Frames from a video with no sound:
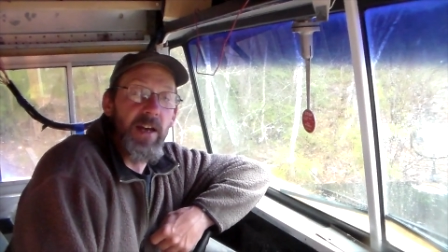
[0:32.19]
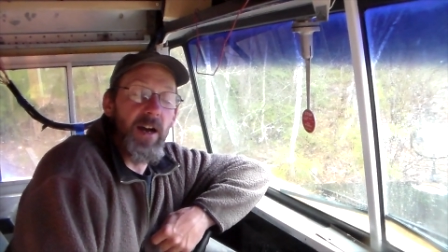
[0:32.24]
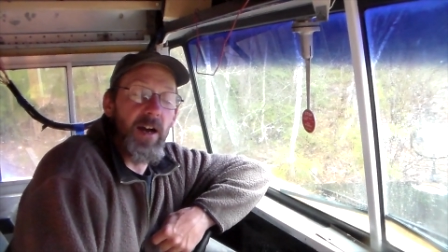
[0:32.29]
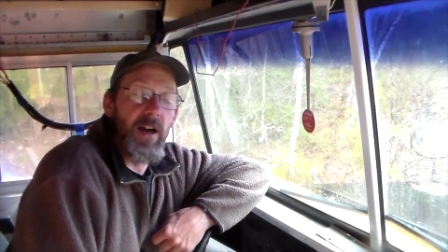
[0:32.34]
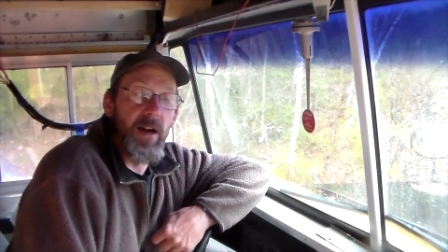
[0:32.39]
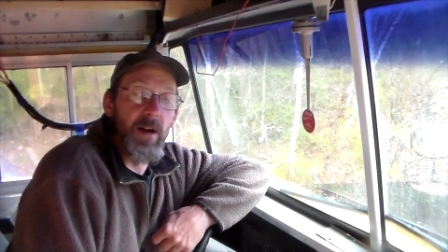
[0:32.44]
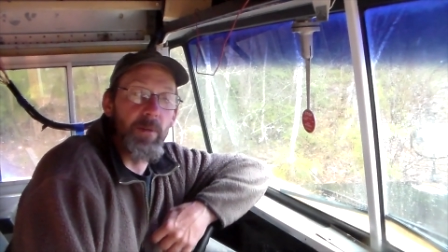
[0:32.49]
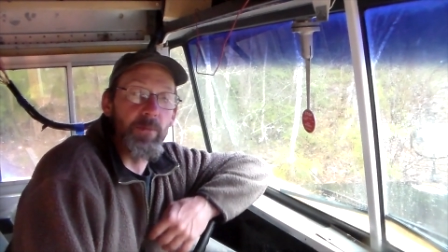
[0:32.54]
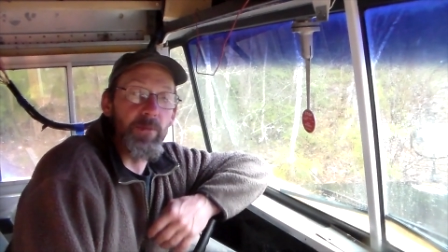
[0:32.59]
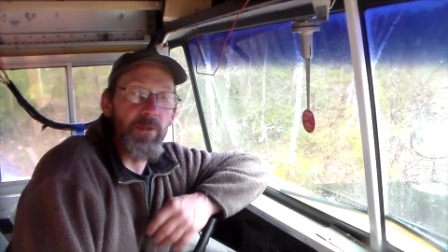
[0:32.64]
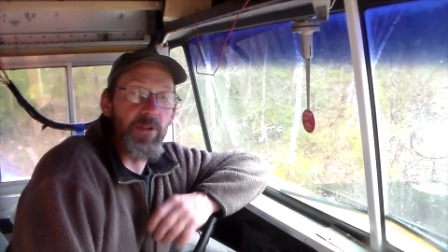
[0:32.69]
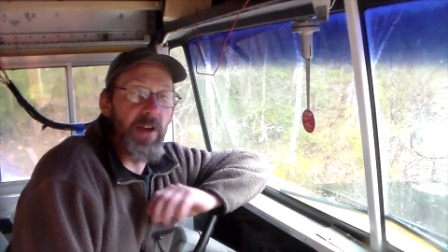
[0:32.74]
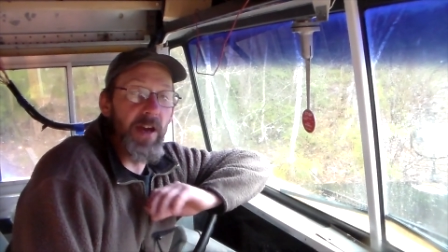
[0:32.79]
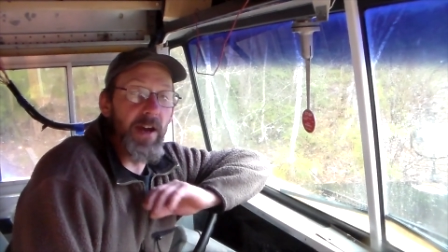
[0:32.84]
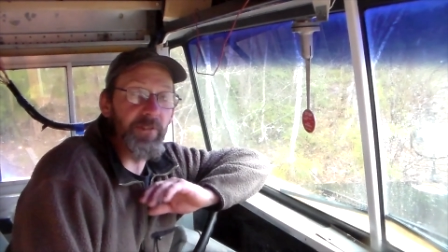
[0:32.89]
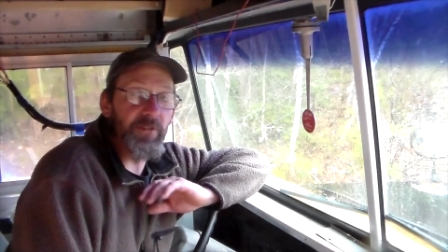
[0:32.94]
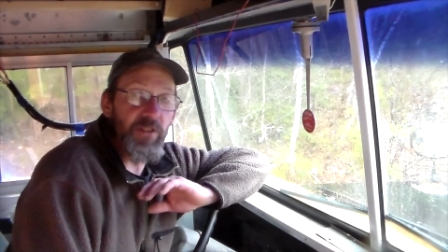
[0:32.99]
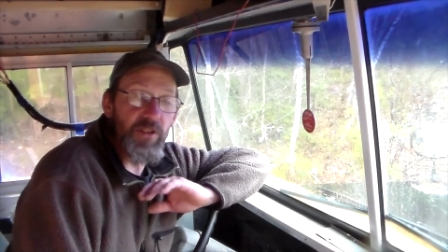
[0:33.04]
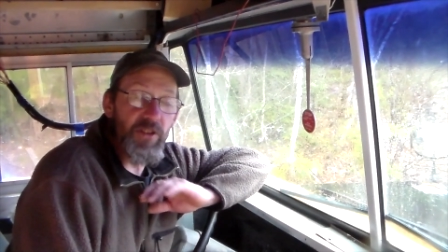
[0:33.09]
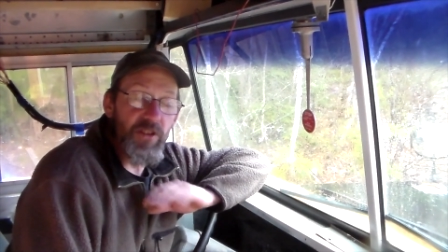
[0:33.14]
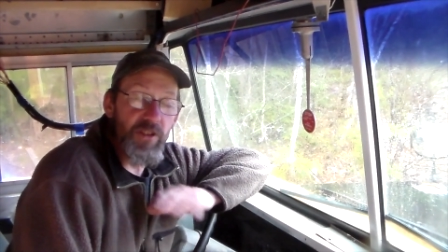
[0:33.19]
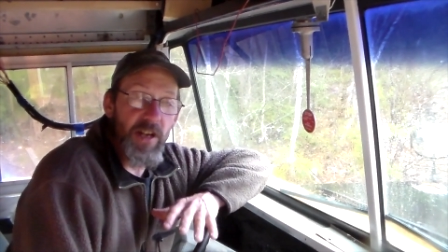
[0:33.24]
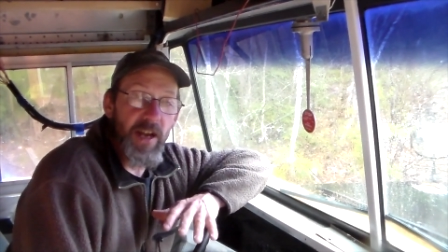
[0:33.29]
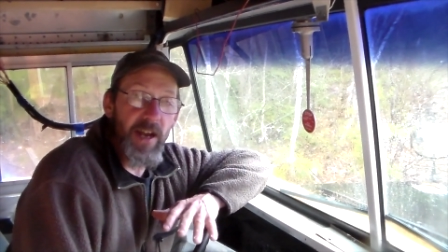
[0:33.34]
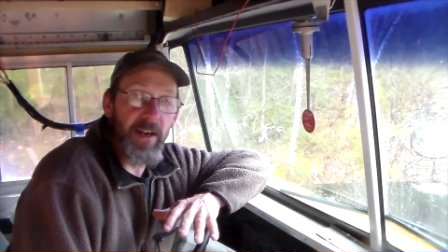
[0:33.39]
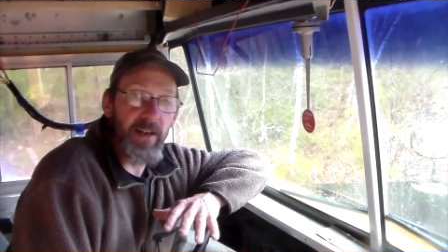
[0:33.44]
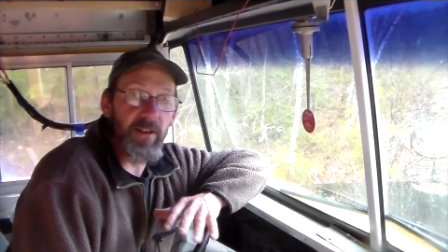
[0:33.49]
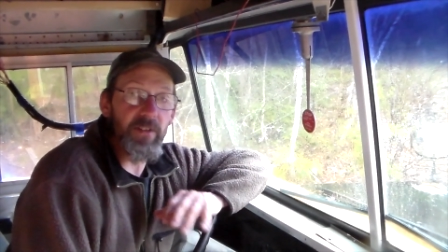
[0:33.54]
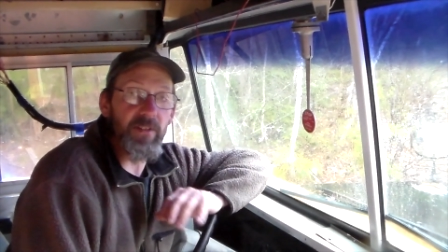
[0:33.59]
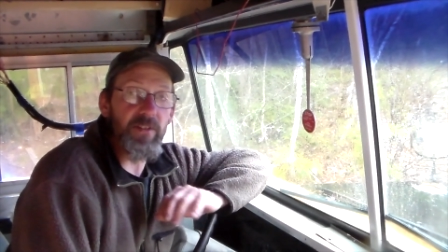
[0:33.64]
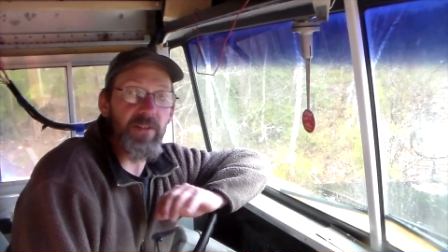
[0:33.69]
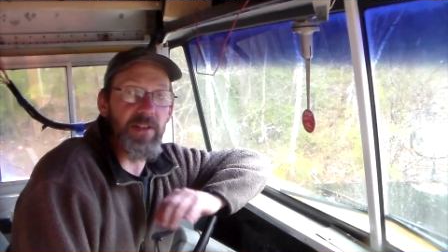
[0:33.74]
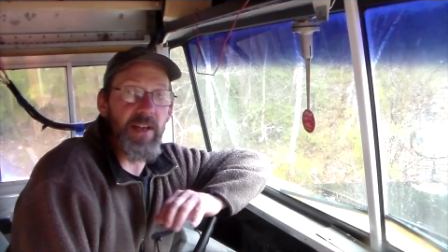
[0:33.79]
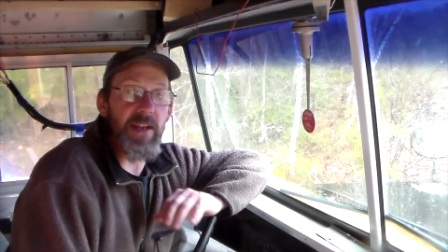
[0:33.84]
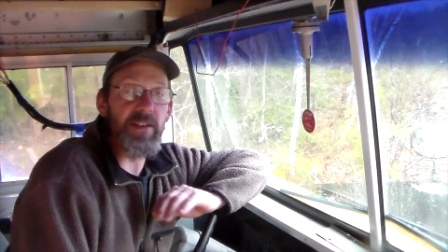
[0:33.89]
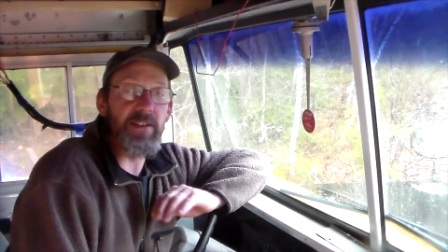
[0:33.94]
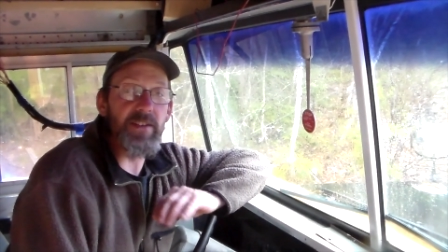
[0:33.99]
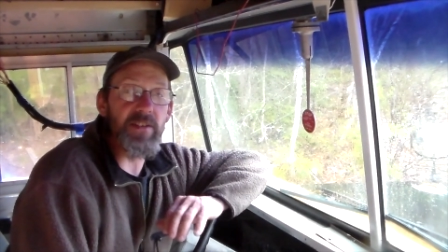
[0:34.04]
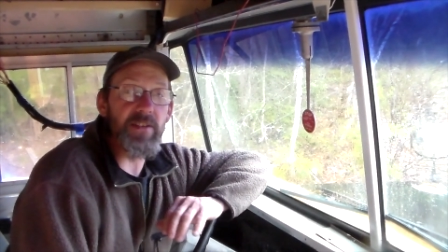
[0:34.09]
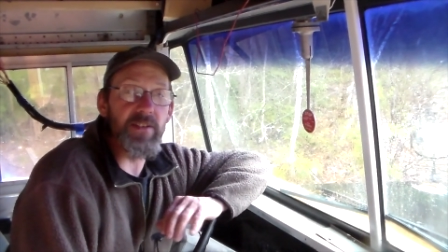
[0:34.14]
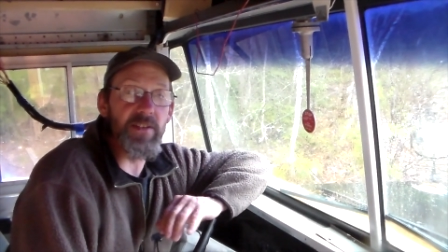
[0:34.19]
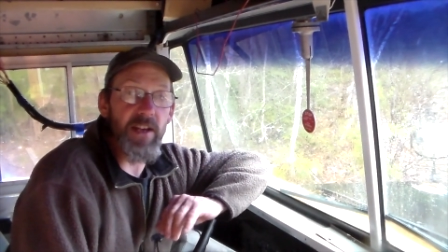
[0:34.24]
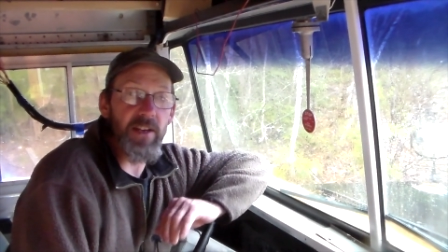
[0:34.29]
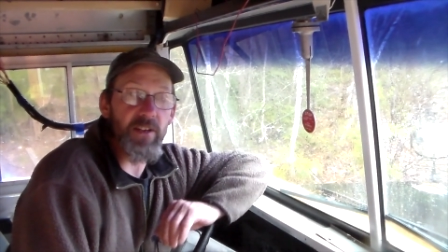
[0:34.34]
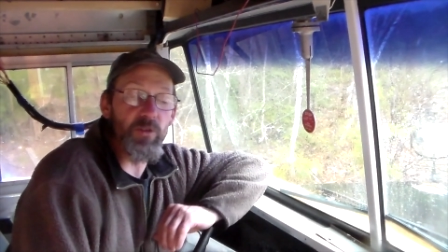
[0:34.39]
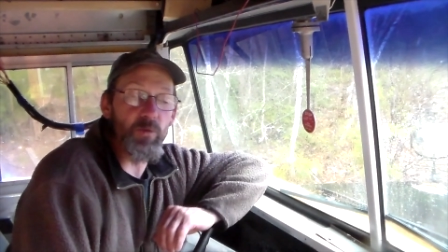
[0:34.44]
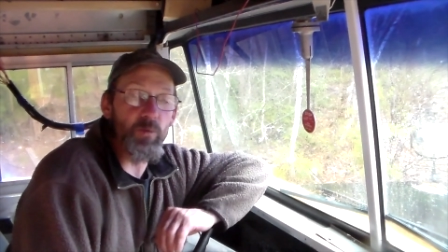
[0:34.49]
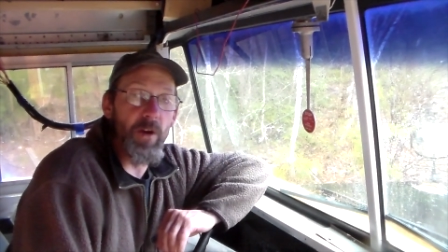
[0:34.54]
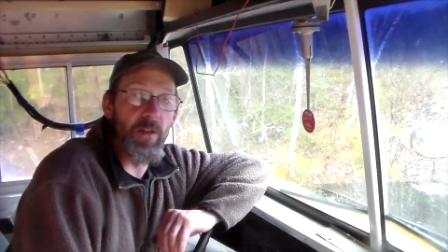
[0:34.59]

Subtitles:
You have to check state to state